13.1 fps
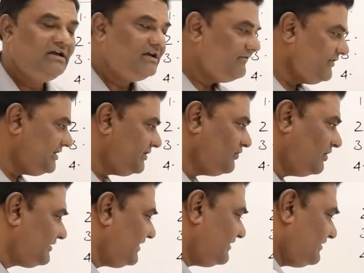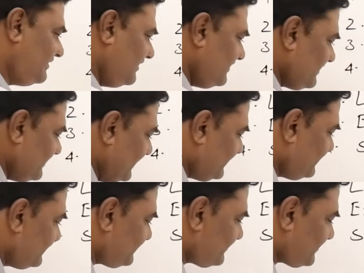We did not get the array like
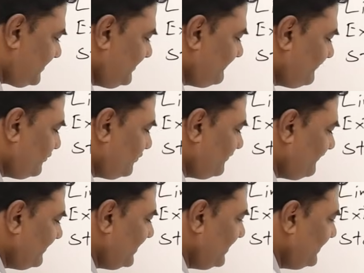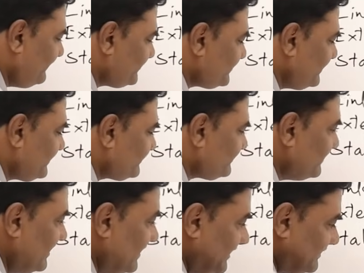this 3, 4, 5, 6,
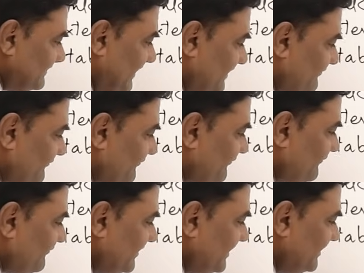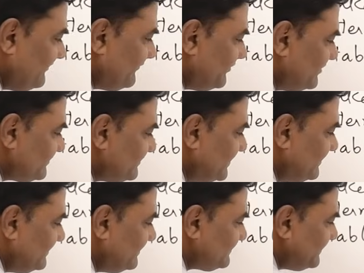that 8 first, then
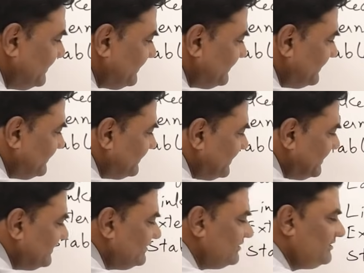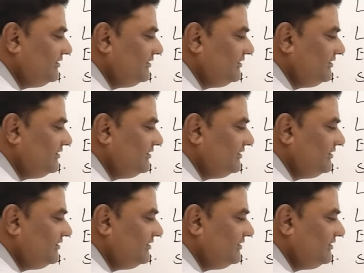this 8, then 9.